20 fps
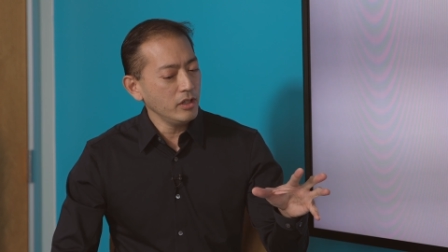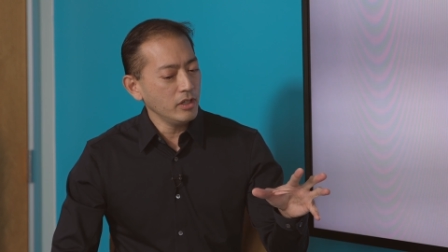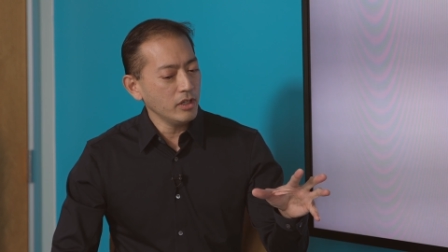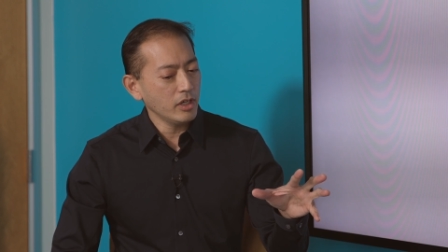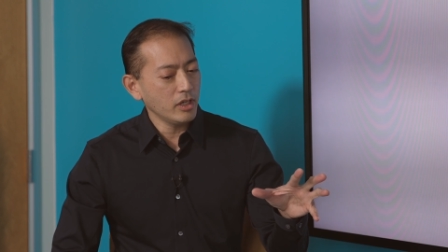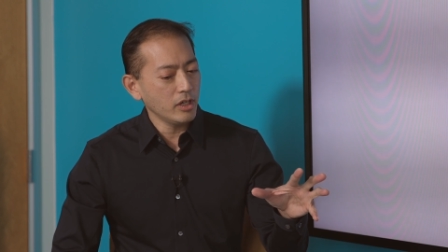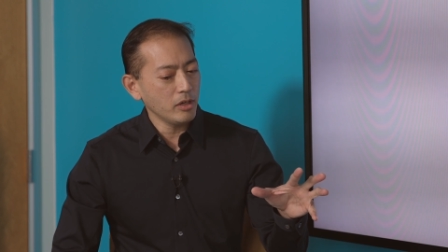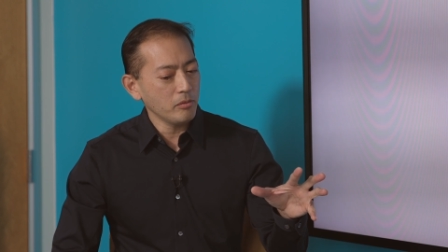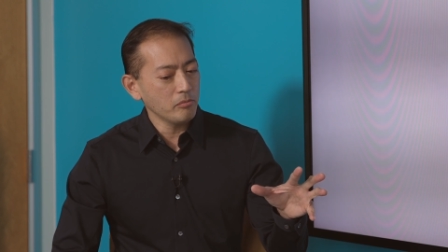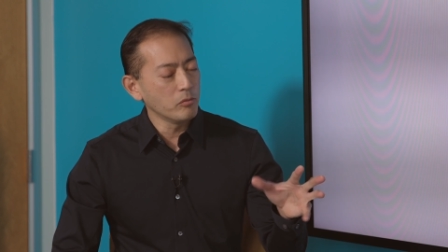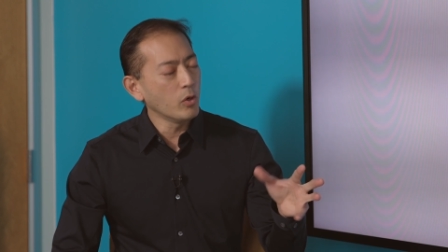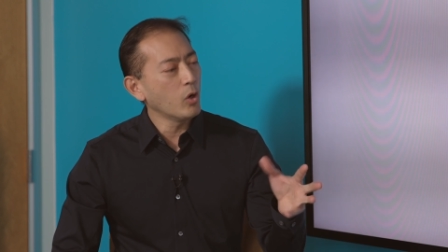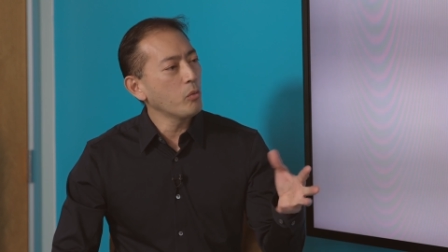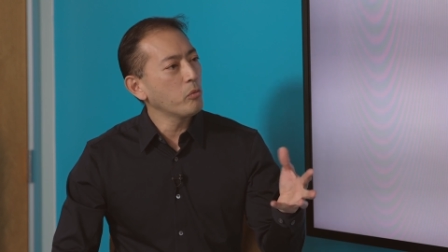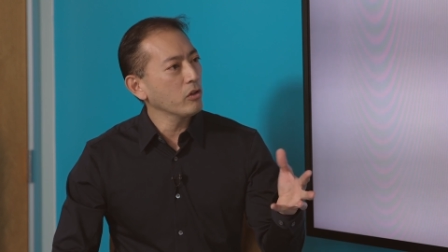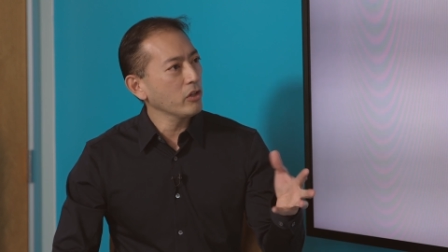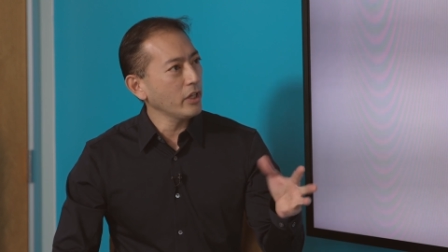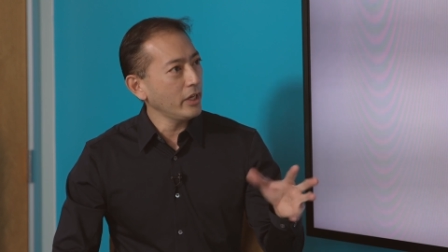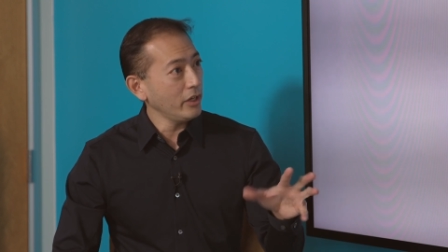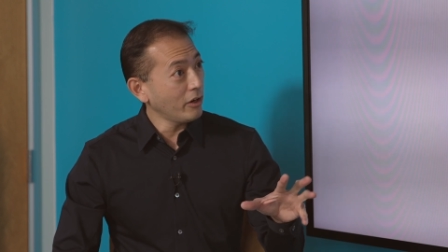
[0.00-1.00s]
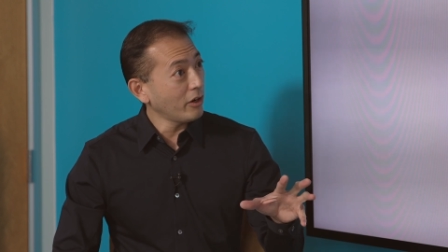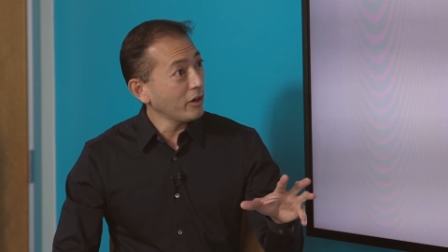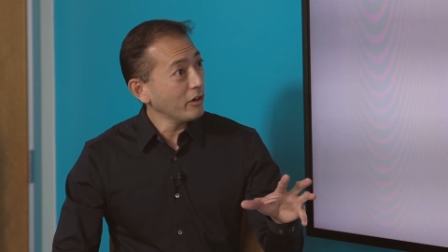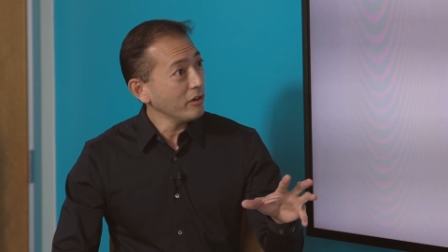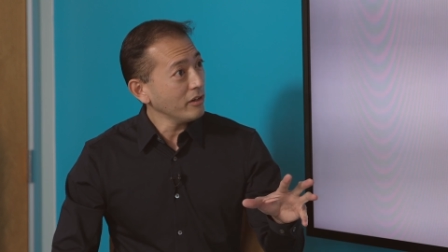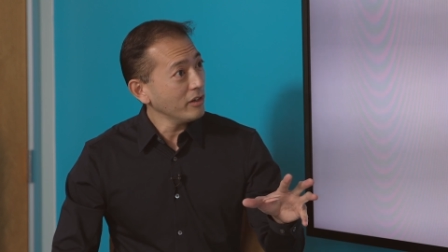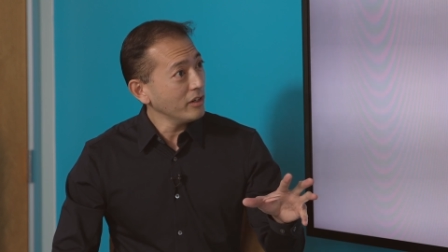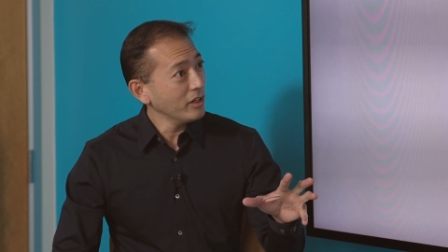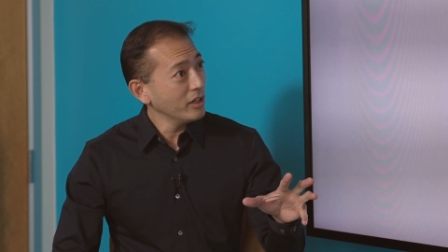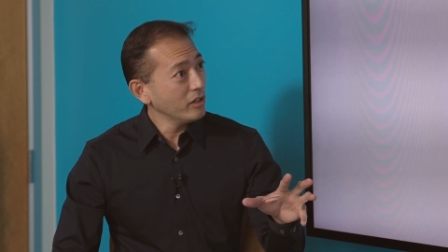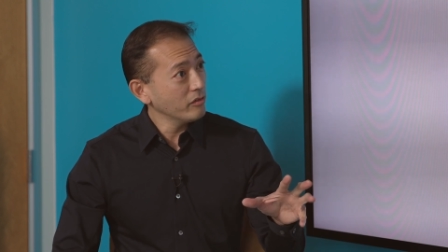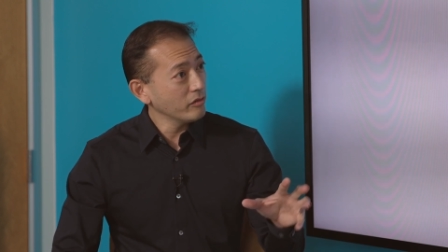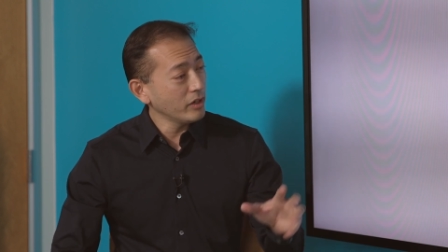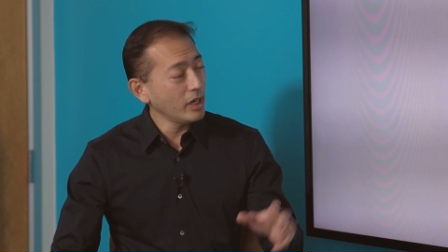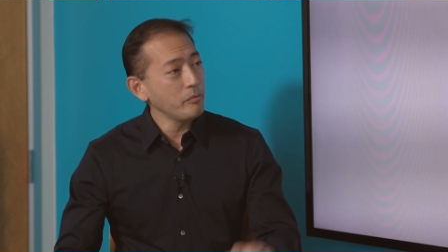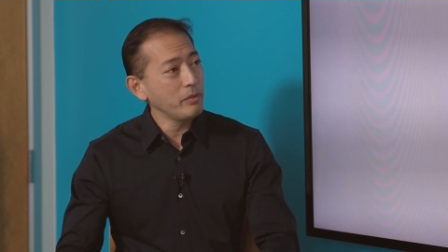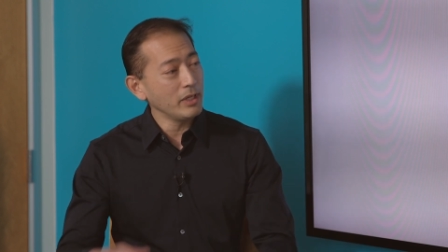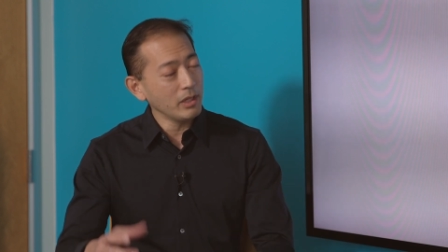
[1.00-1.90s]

uh, mobile AR, yeah. right?